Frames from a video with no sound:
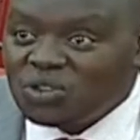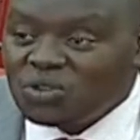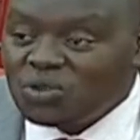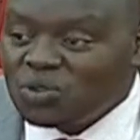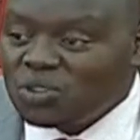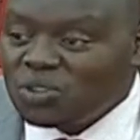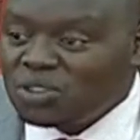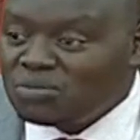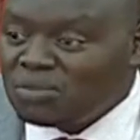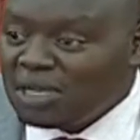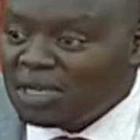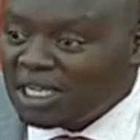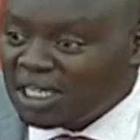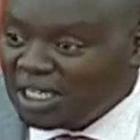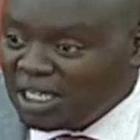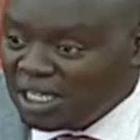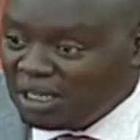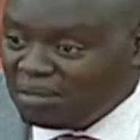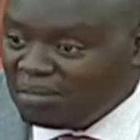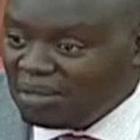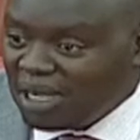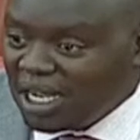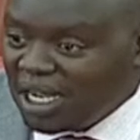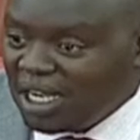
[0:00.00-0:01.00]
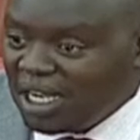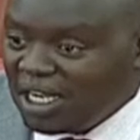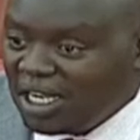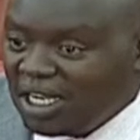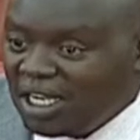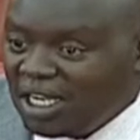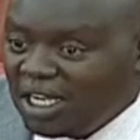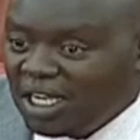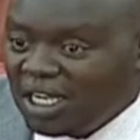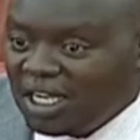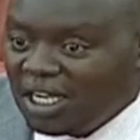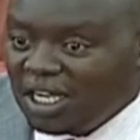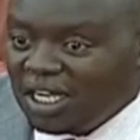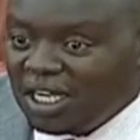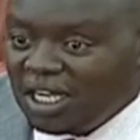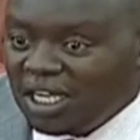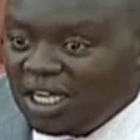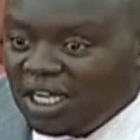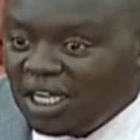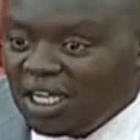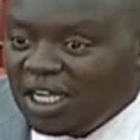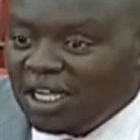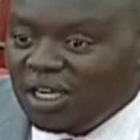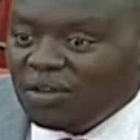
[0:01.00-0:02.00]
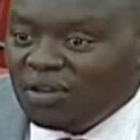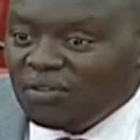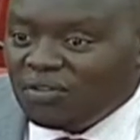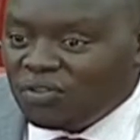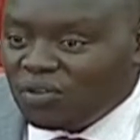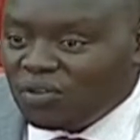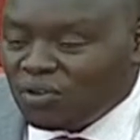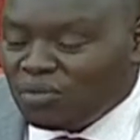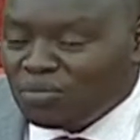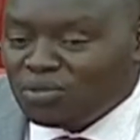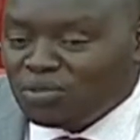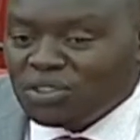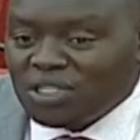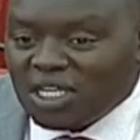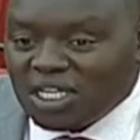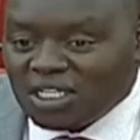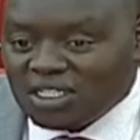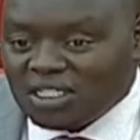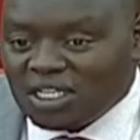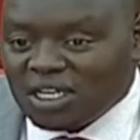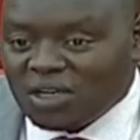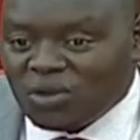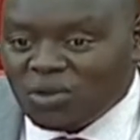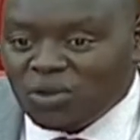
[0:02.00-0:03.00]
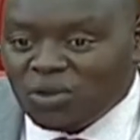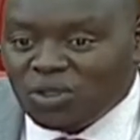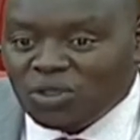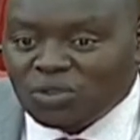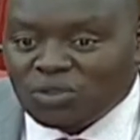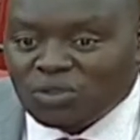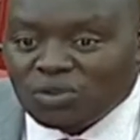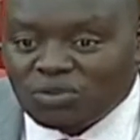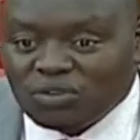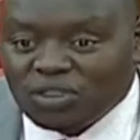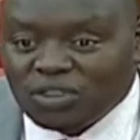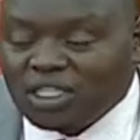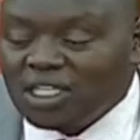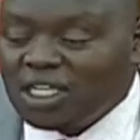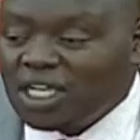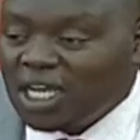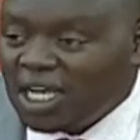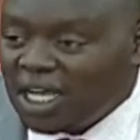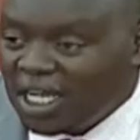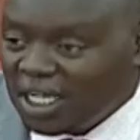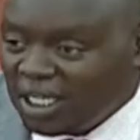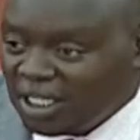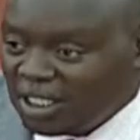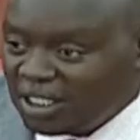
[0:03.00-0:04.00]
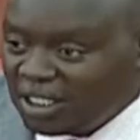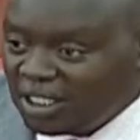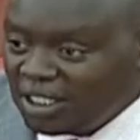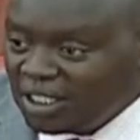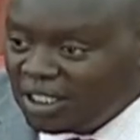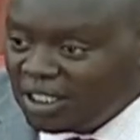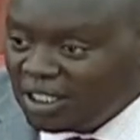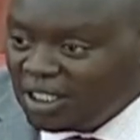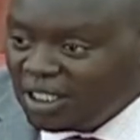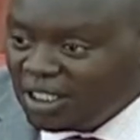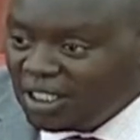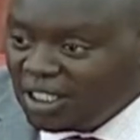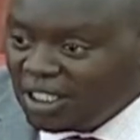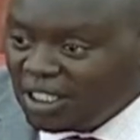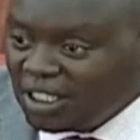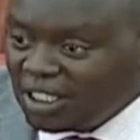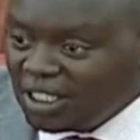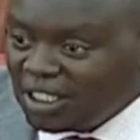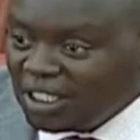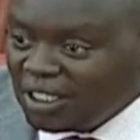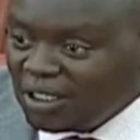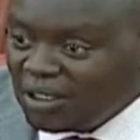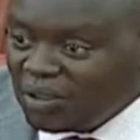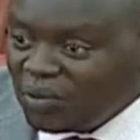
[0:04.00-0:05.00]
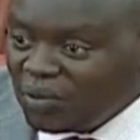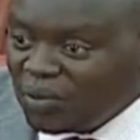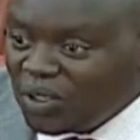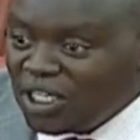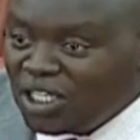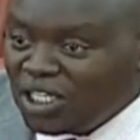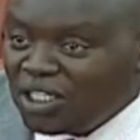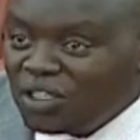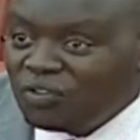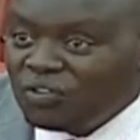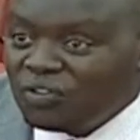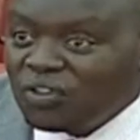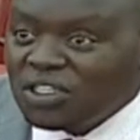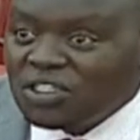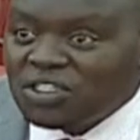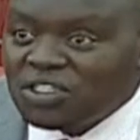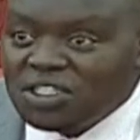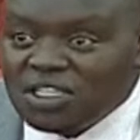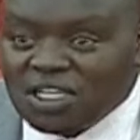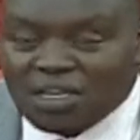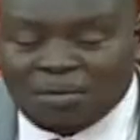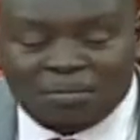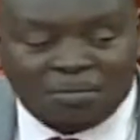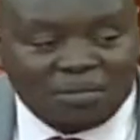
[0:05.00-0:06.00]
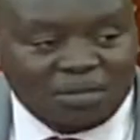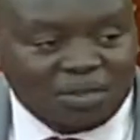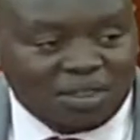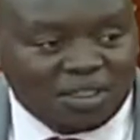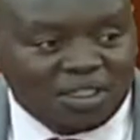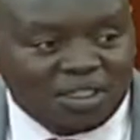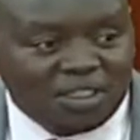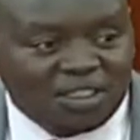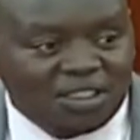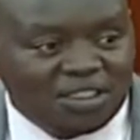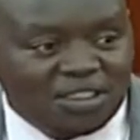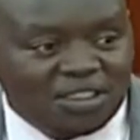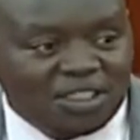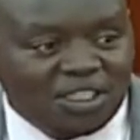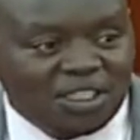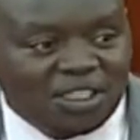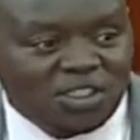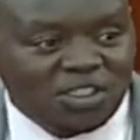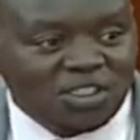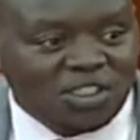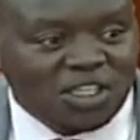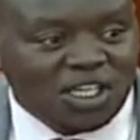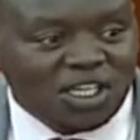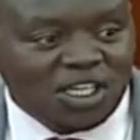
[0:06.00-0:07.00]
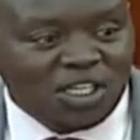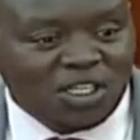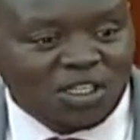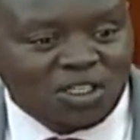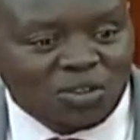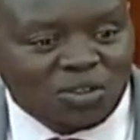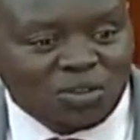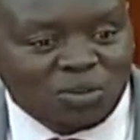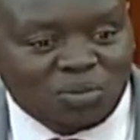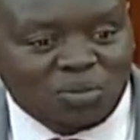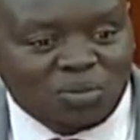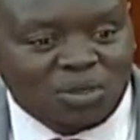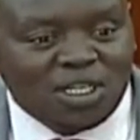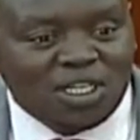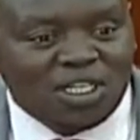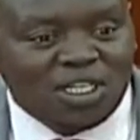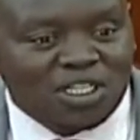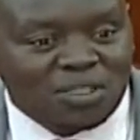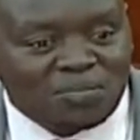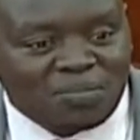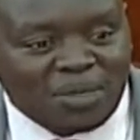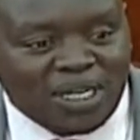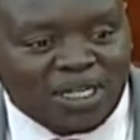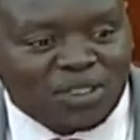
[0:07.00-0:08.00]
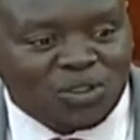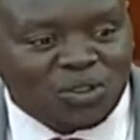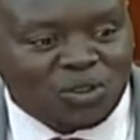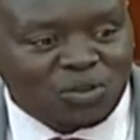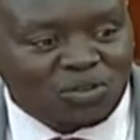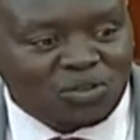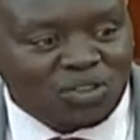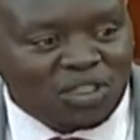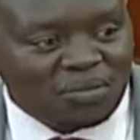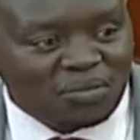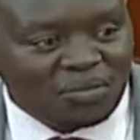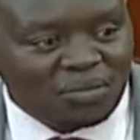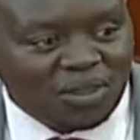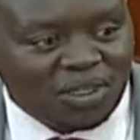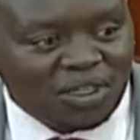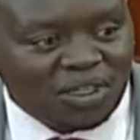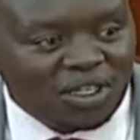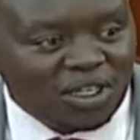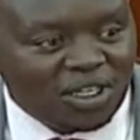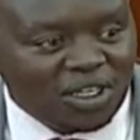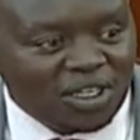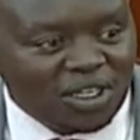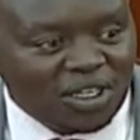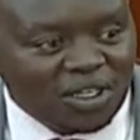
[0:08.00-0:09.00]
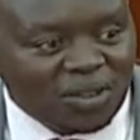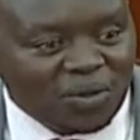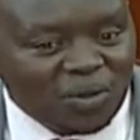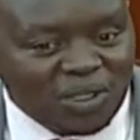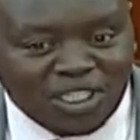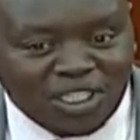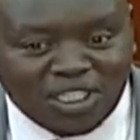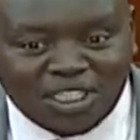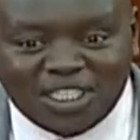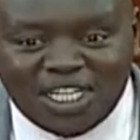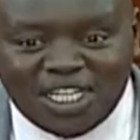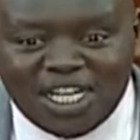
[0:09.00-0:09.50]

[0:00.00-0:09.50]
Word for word: who is my neighbor uh, from Sasa going to Vega, uh, when it fits them, they say Jubilee is part of them. When it